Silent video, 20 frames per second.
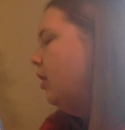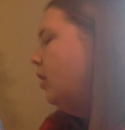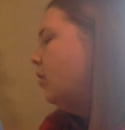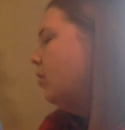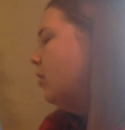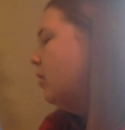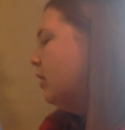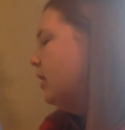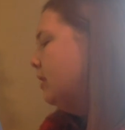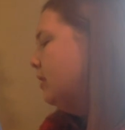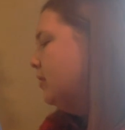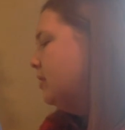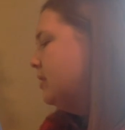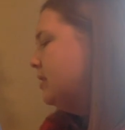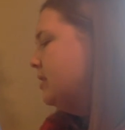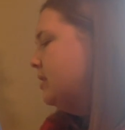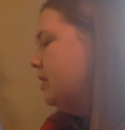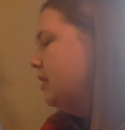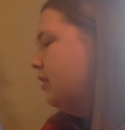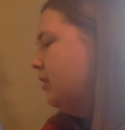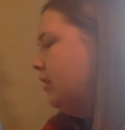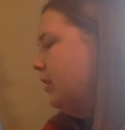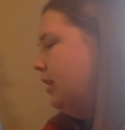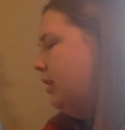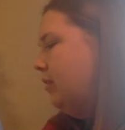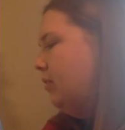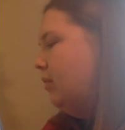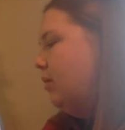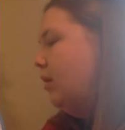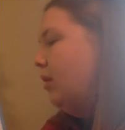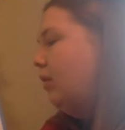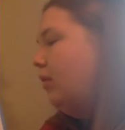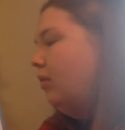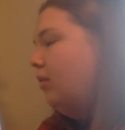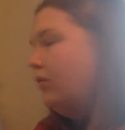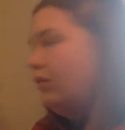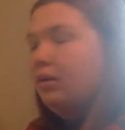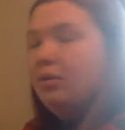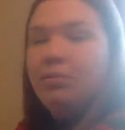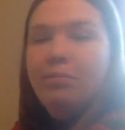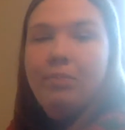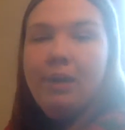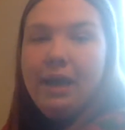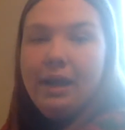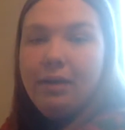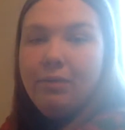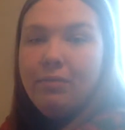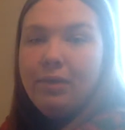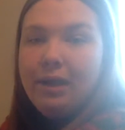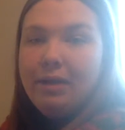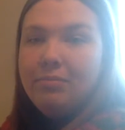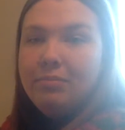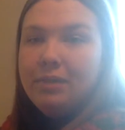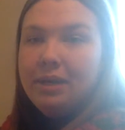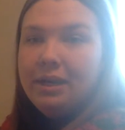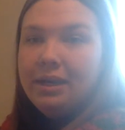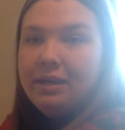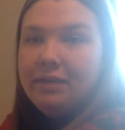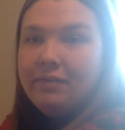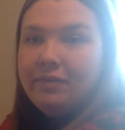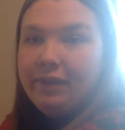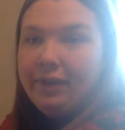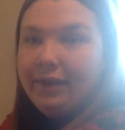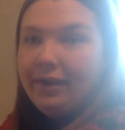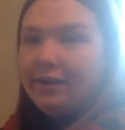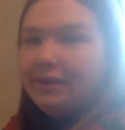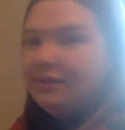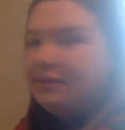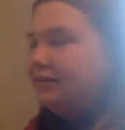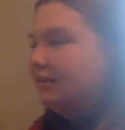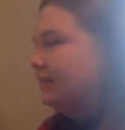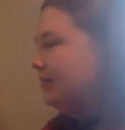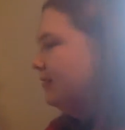where he was nearly run over by a red minivan.